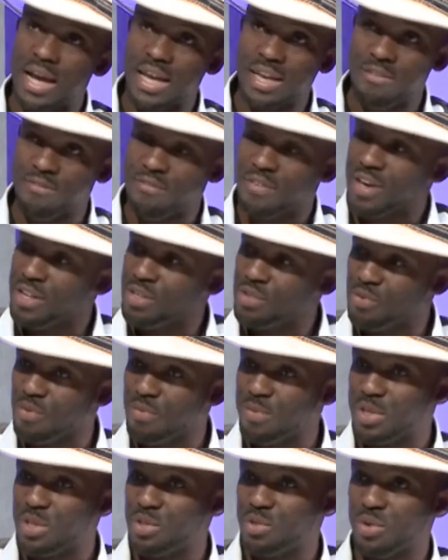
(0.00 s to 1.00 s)
events. We've
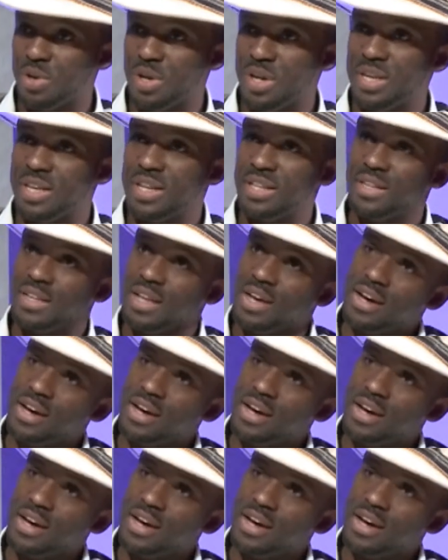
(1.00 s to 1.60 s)
been doing